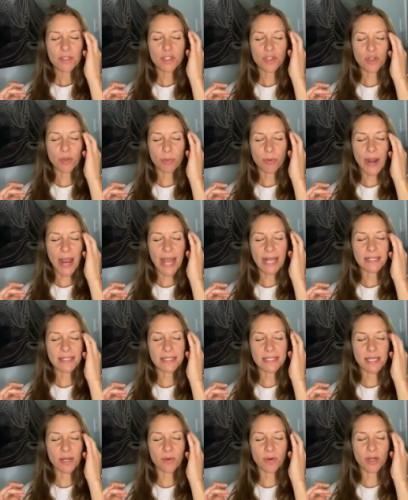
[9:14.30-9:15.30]
so the
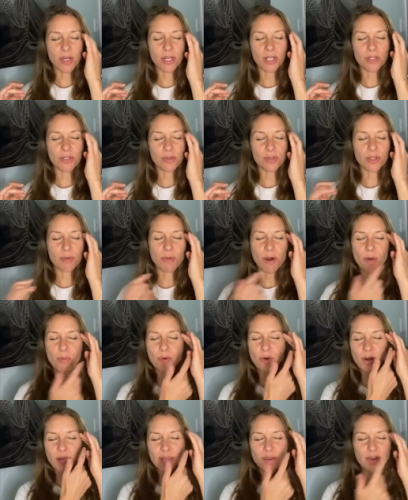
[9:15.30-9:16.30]
practice that we're going to do tomorrow
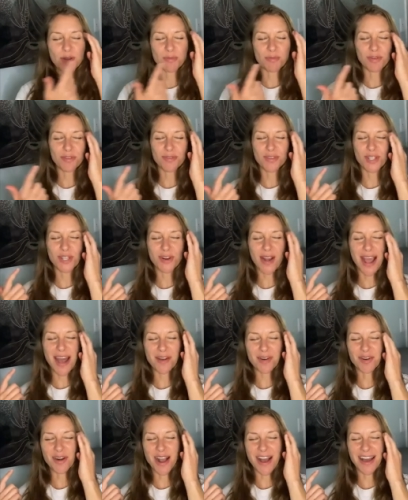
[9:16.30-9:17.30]
morning, go ahead and move to your
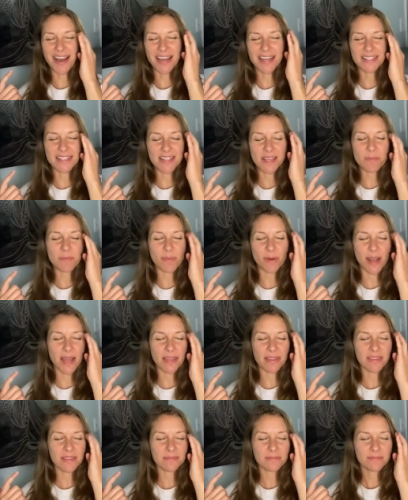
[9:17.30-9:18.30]
outer eye, deep
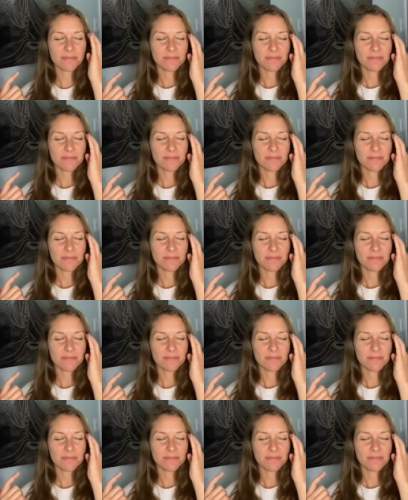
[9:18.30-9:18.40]
breath,